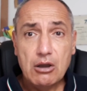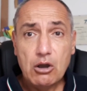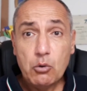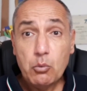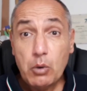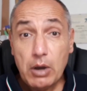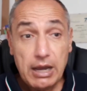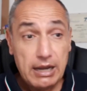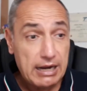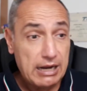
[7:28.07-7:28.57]

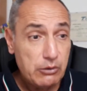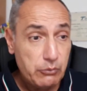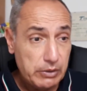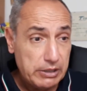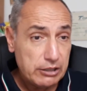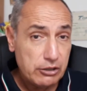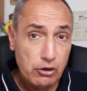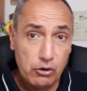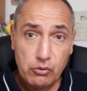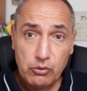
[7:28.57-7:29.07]
where I will
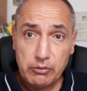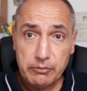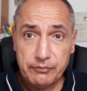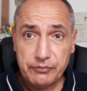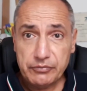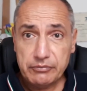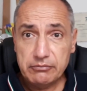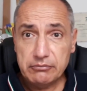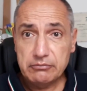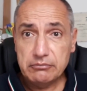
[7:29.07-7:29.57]

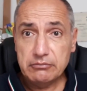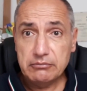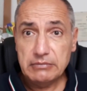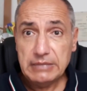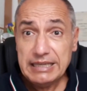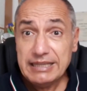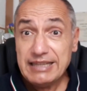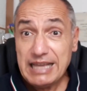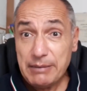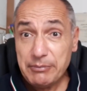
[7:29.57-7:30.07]
go
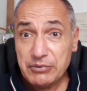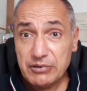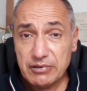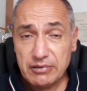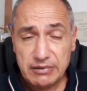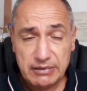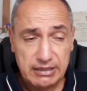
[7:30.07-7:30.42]
in depth